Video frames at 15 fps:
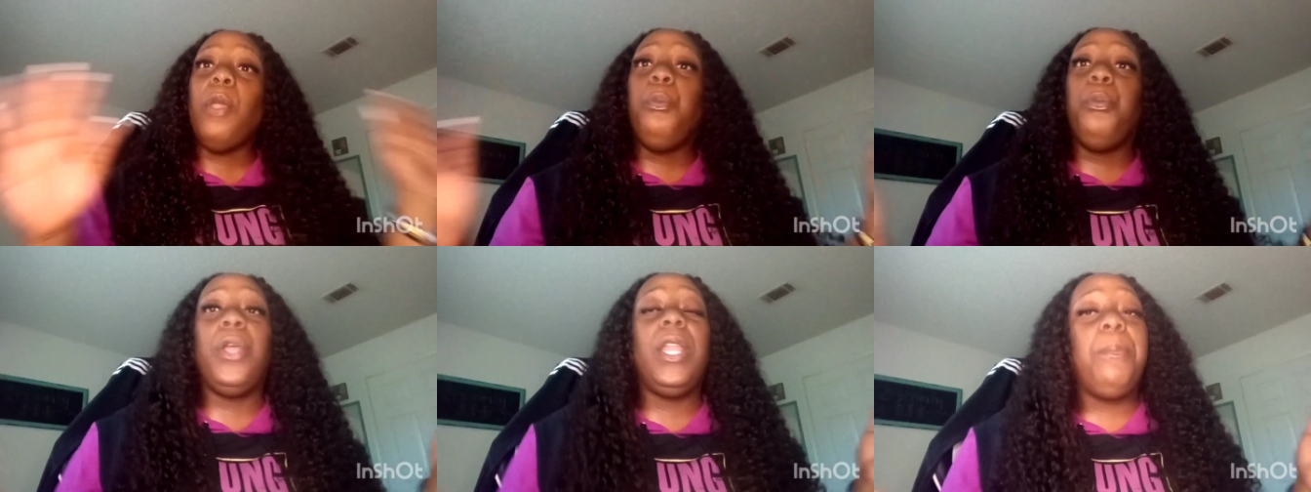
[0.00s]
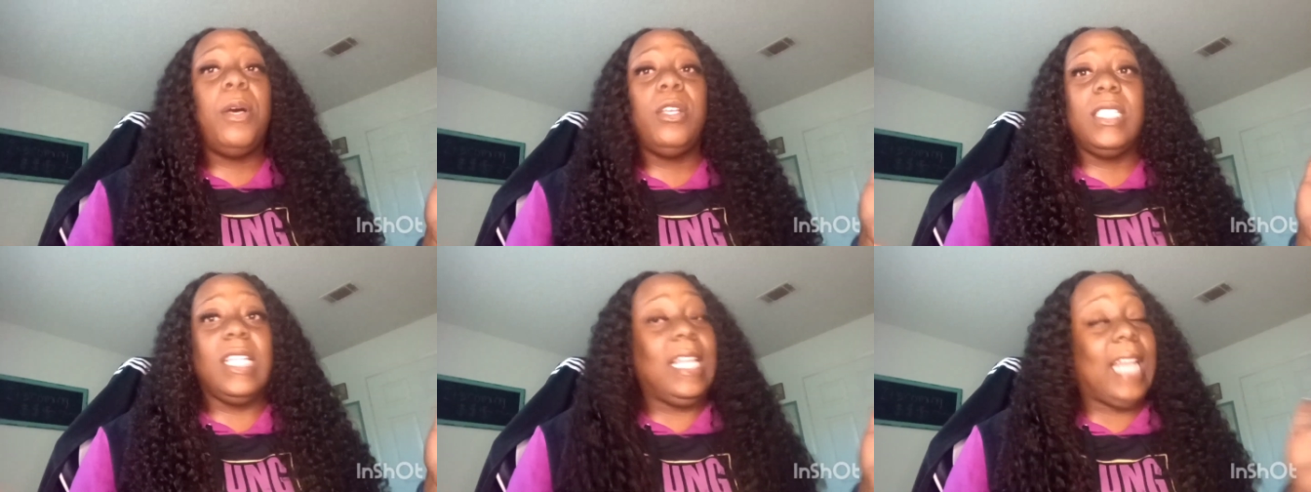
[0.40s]
and really
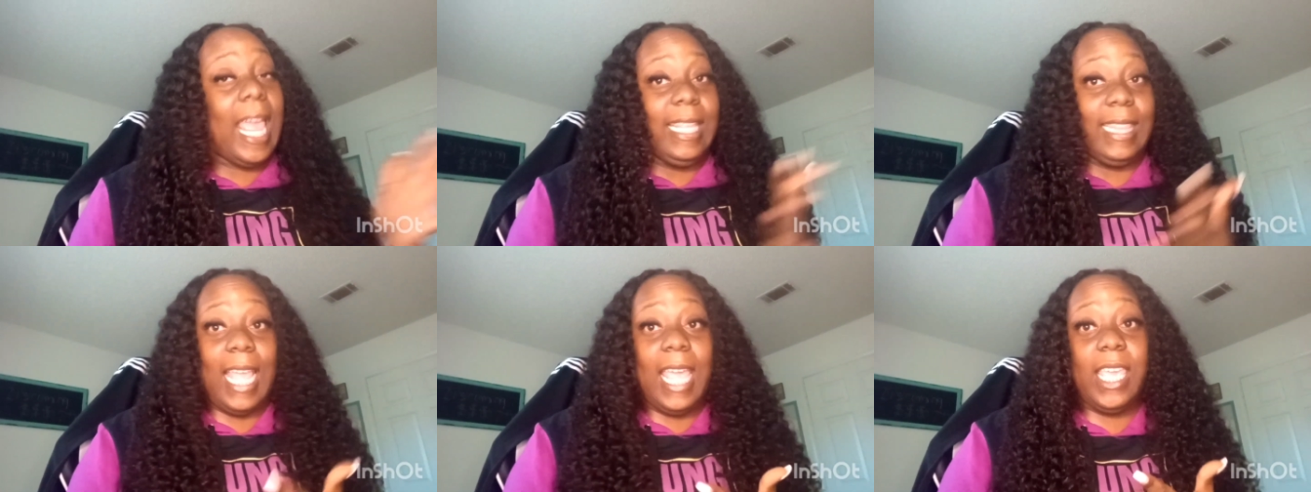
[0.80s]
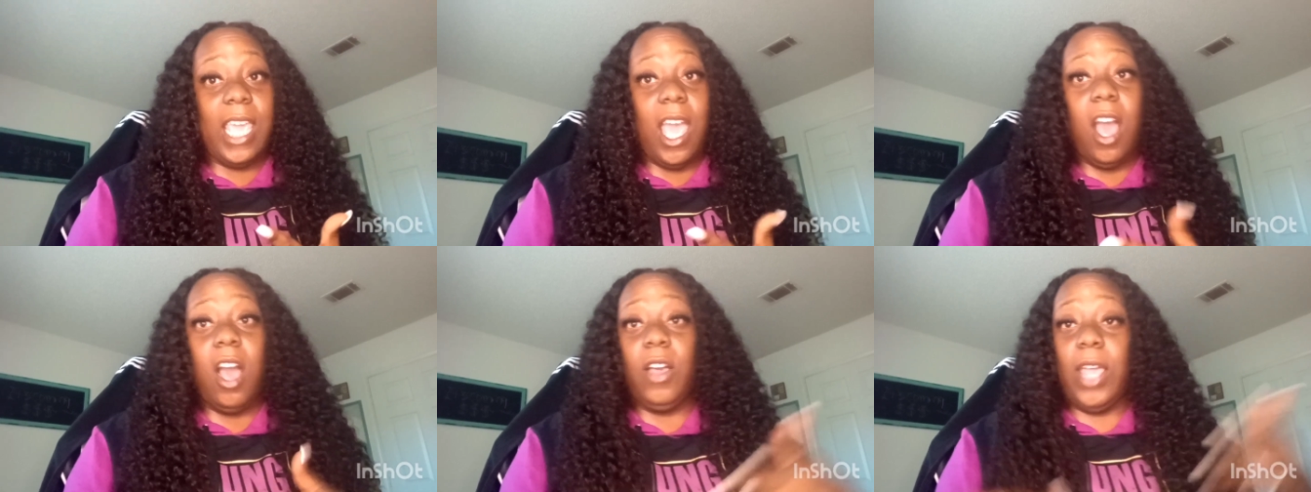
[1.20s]
mostly like thank
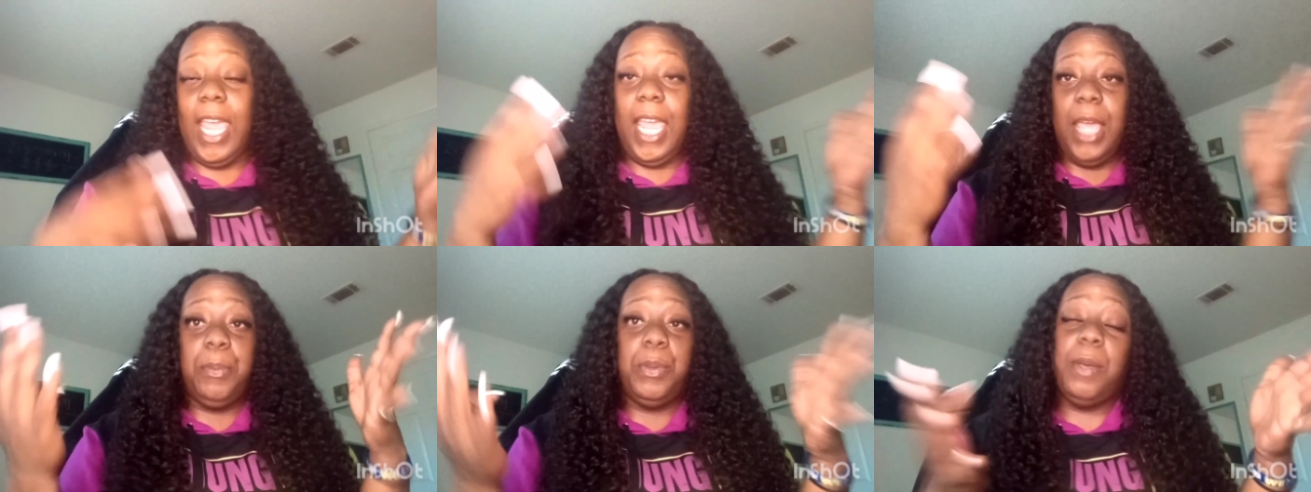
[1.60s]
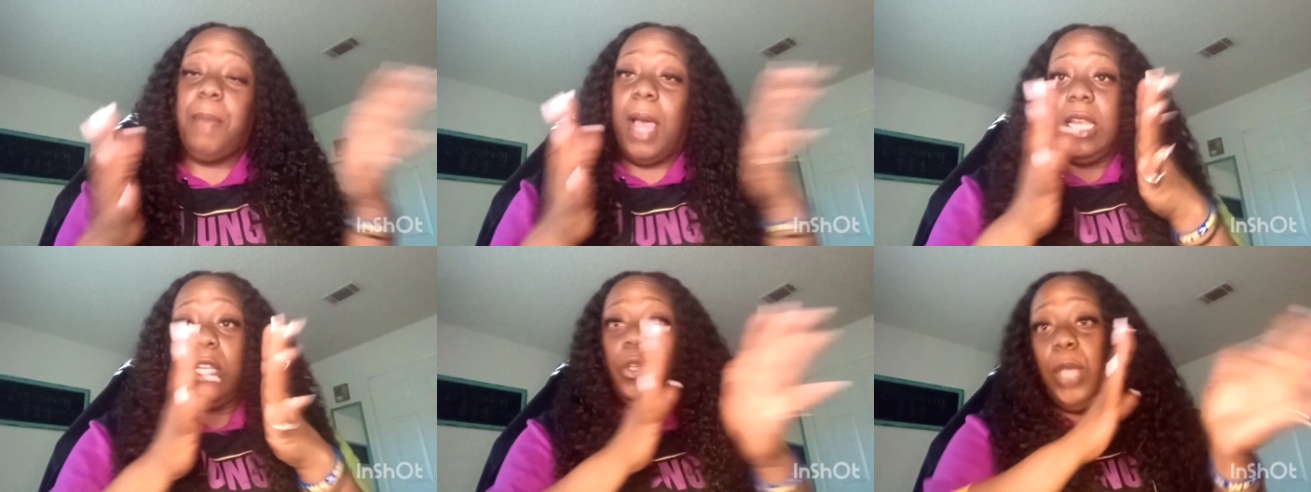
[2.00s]
y'all and put
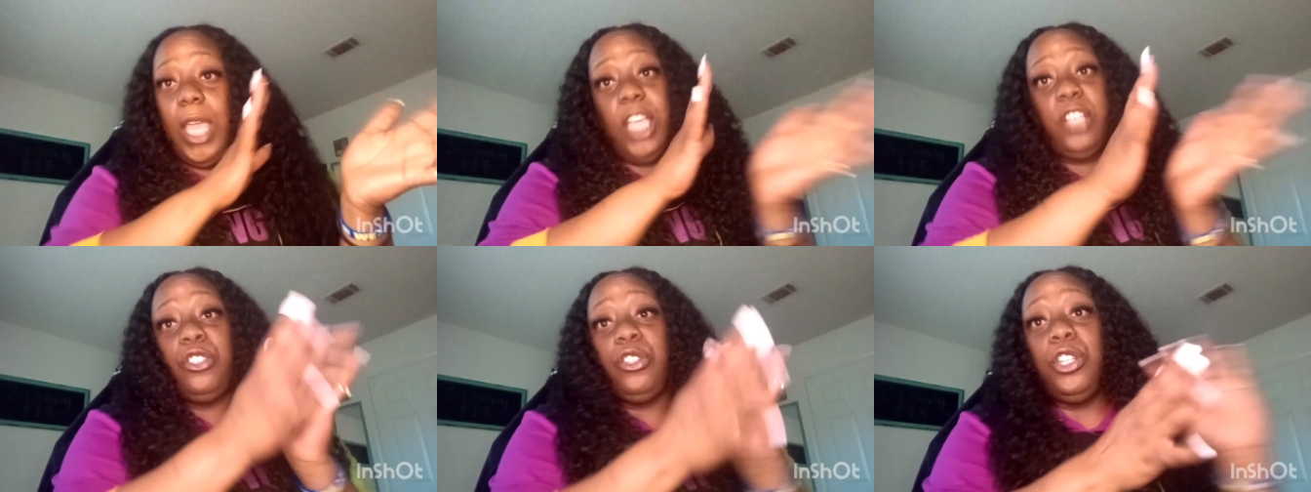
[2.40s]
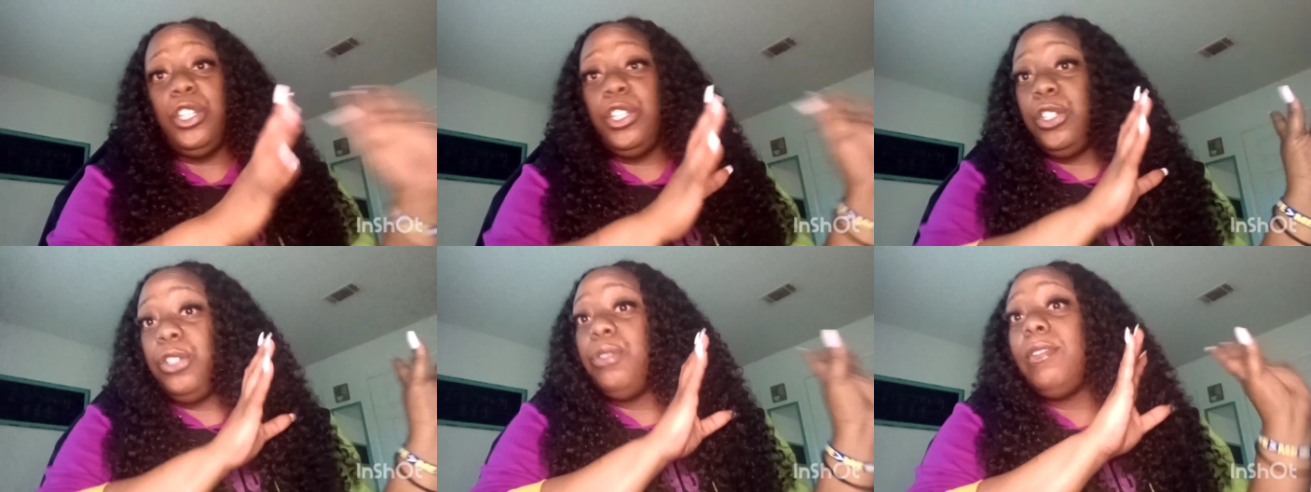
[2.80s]
my little extra
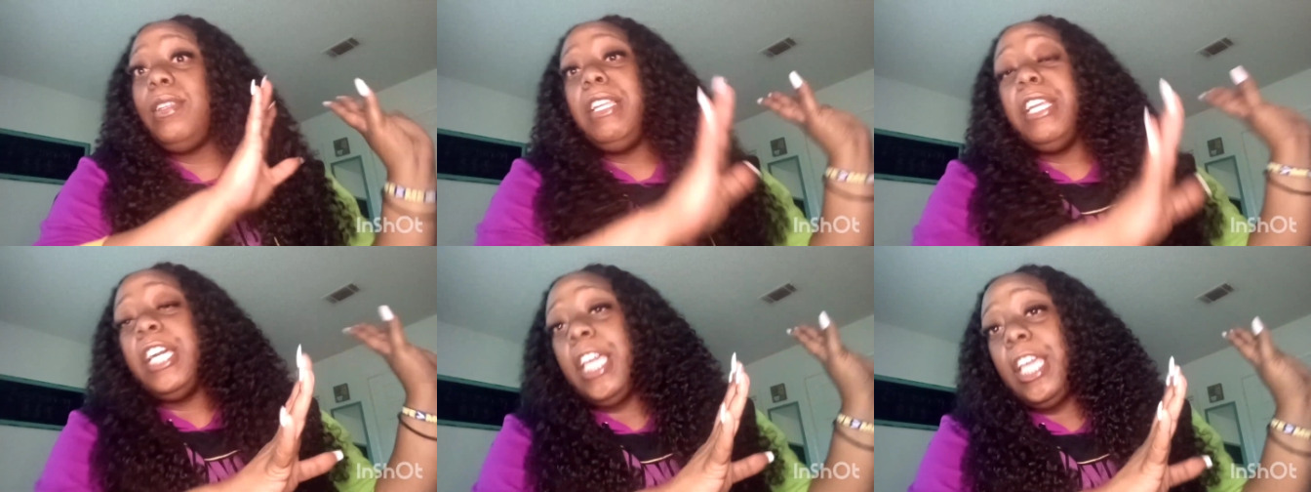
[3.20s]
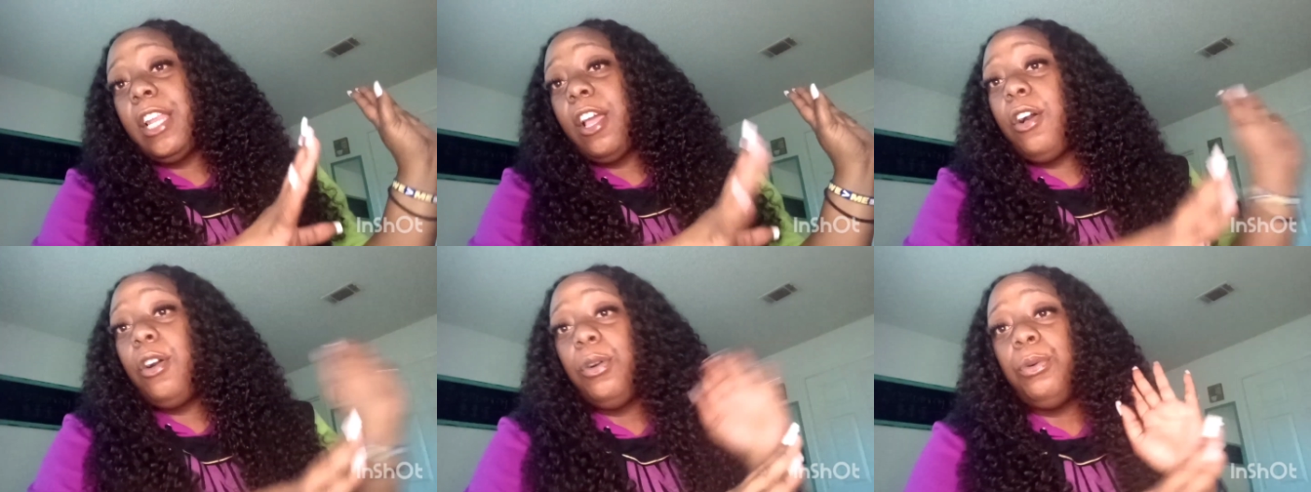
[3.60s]
little nugget
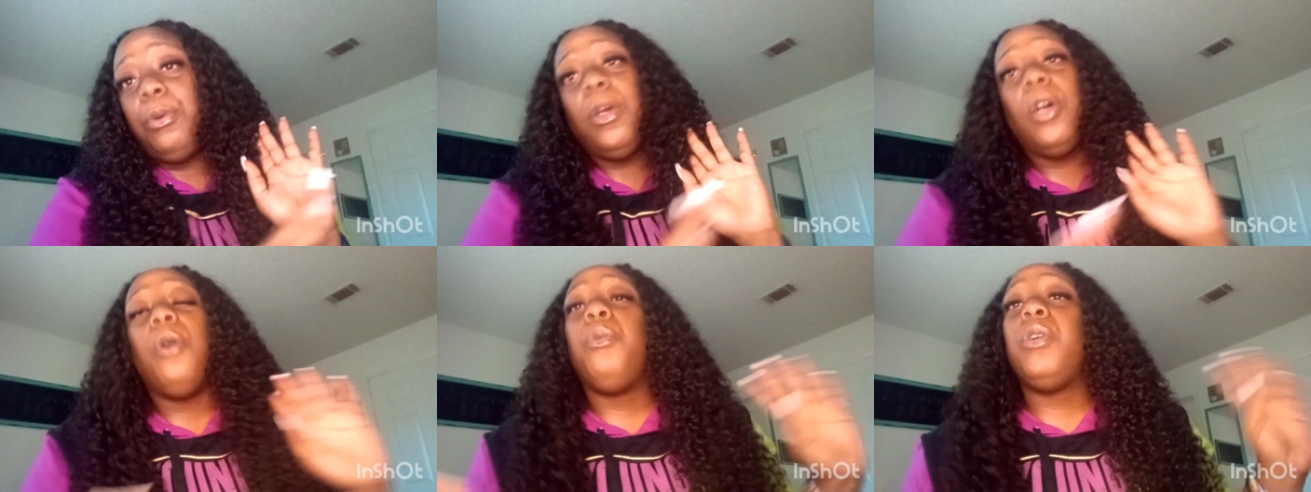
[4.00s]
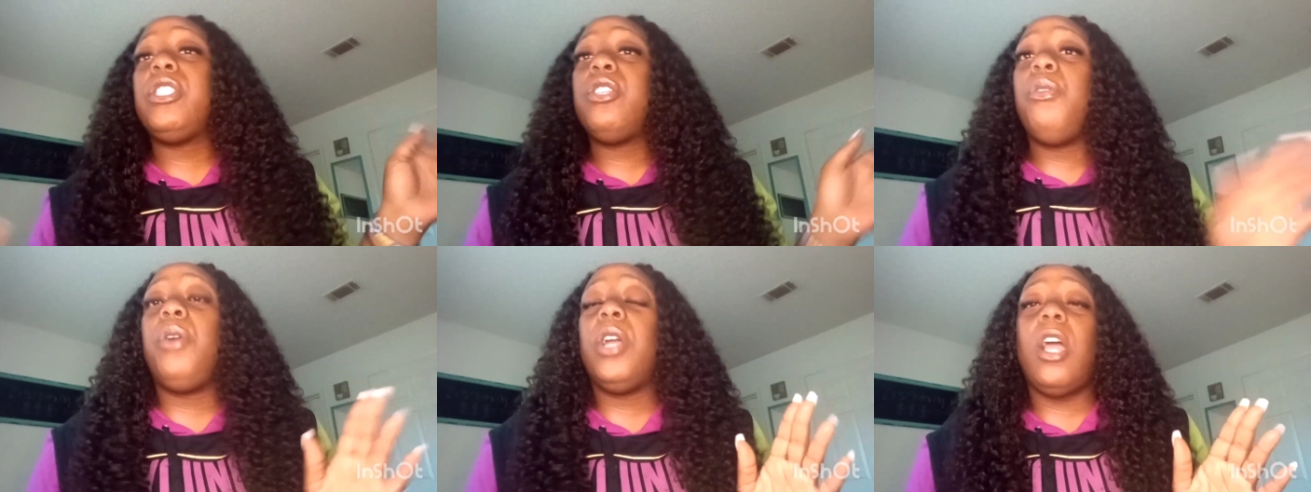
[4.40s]
on what's
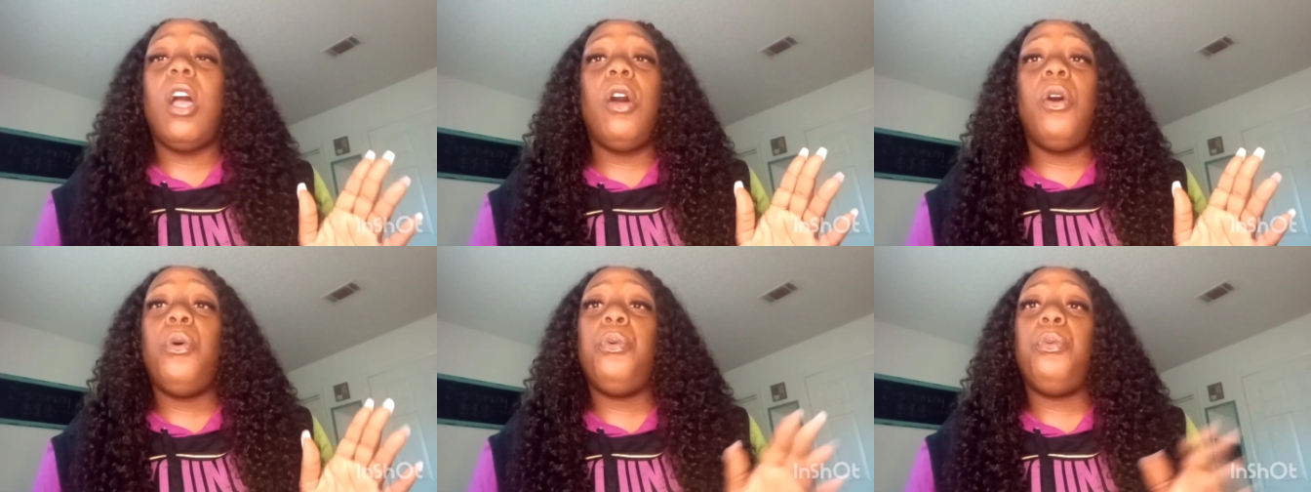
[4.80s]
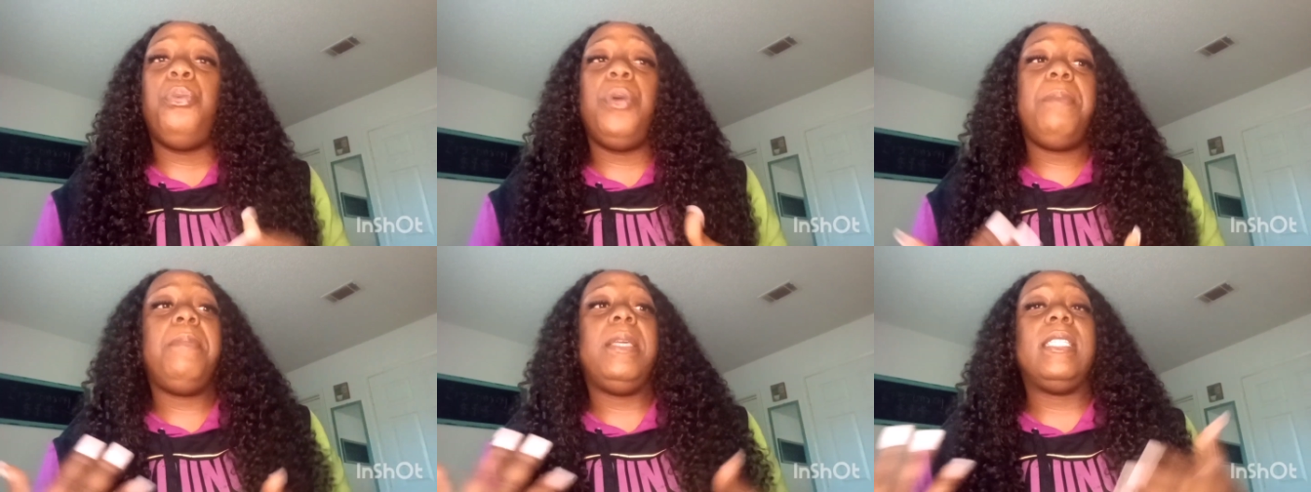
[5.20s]
going on
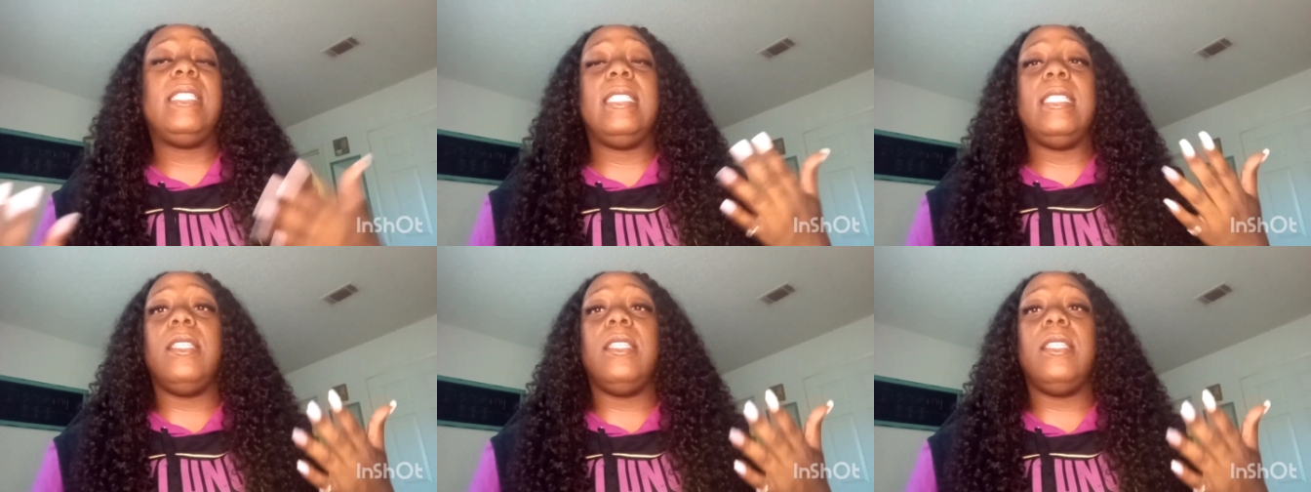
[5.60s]
with Miss,